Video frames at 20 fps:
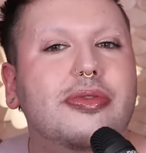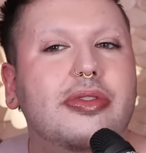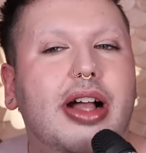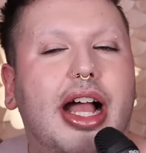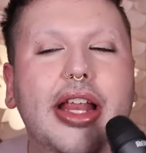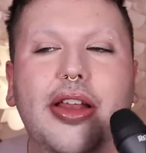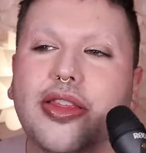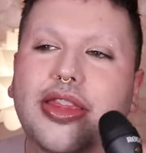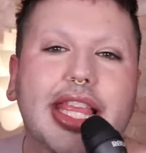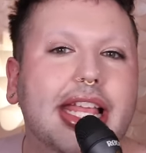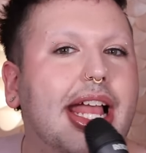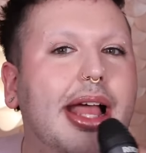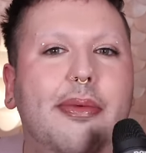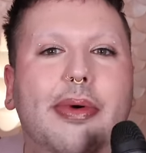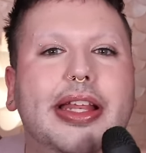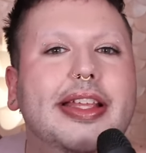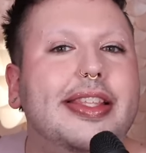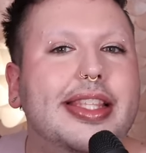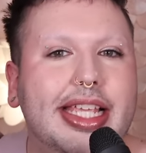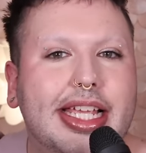I don't think I
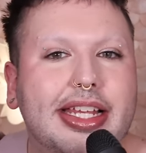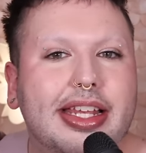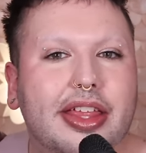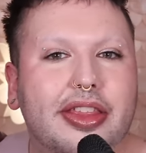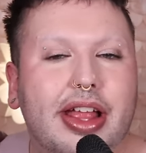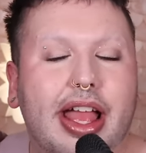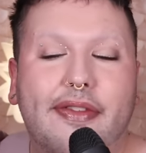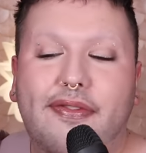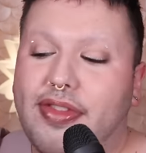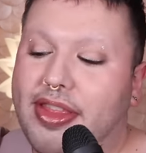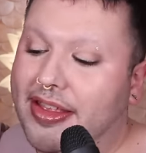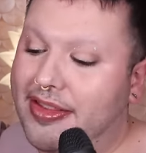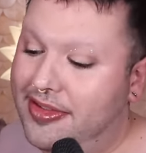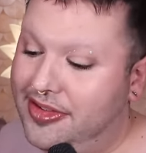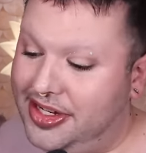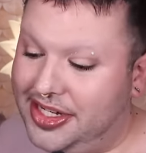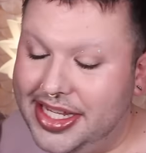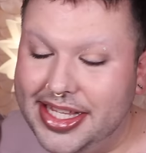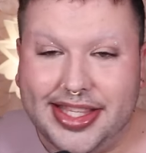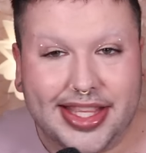want to see another. If
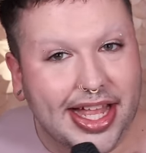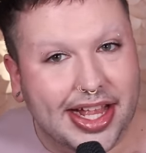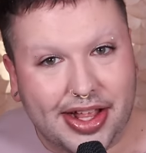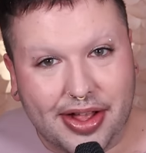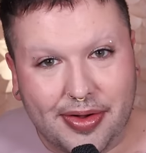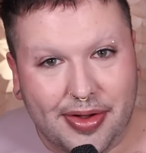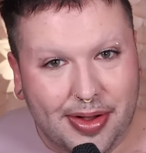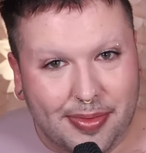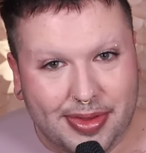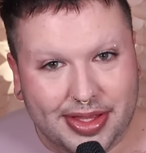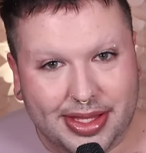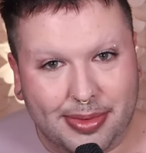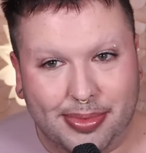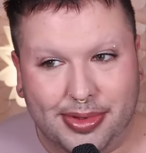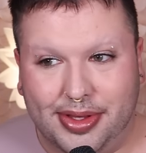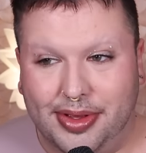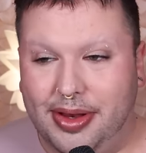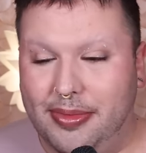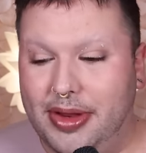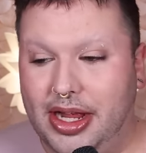she does not go home this
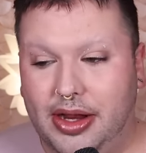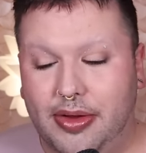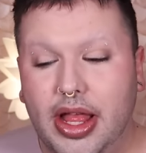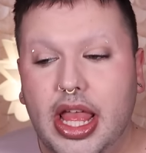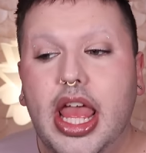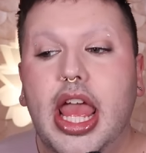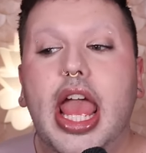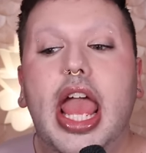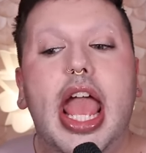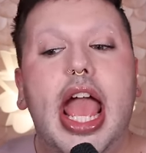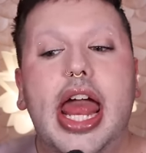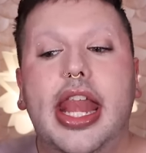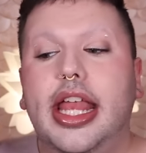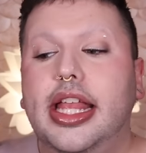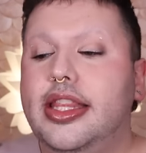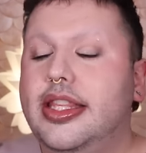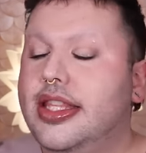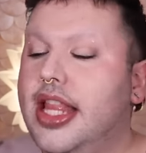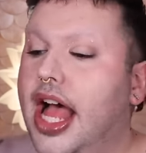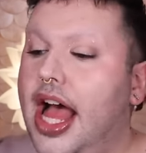episode, I'm not going. And
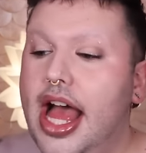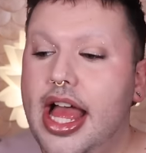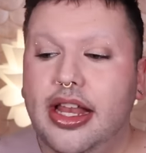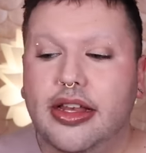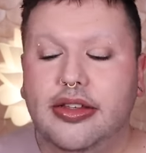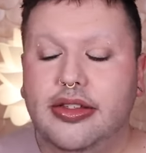it's not.